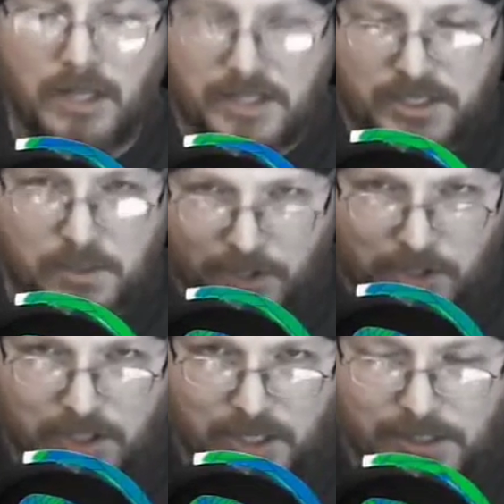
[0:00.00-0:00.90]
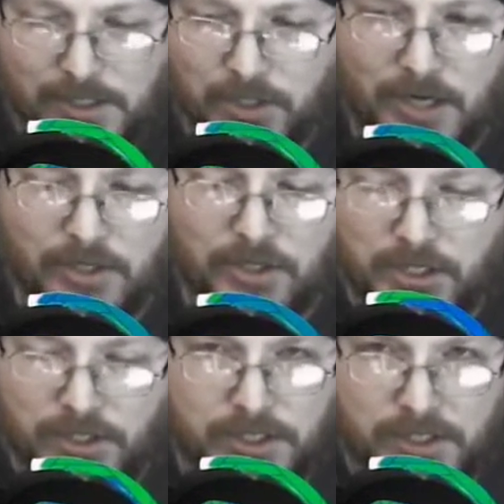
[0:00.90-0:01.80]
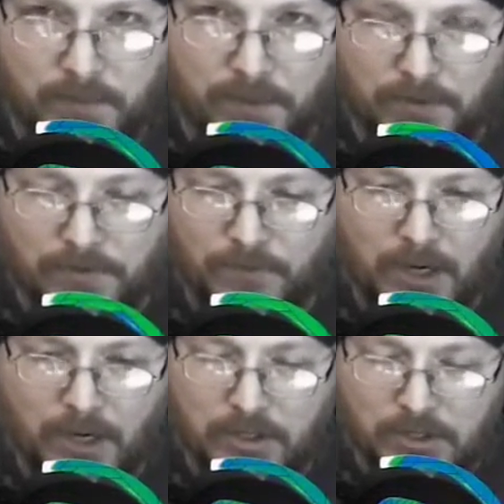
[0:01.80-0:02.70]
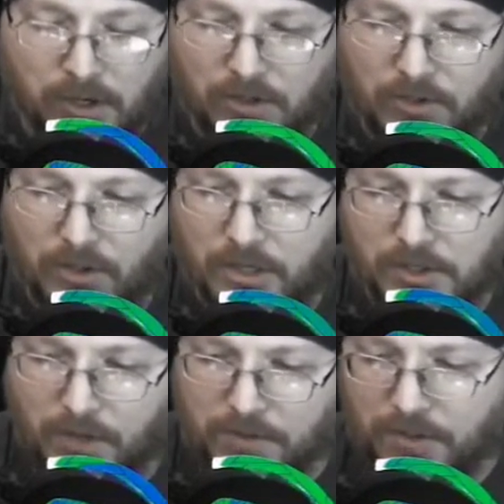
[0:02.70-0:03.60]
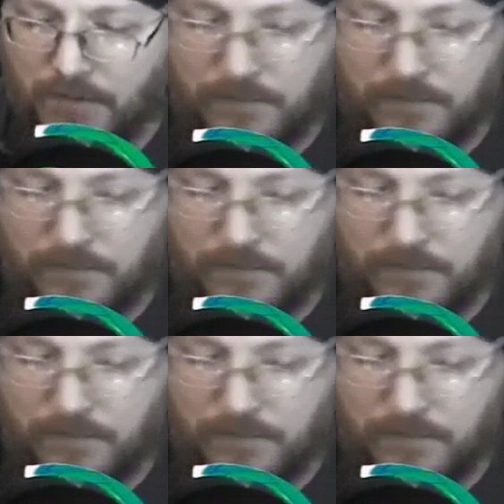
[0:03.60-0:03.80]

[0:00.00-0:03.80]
Let's see what she does to try to change the symbol. Fair use article in the description.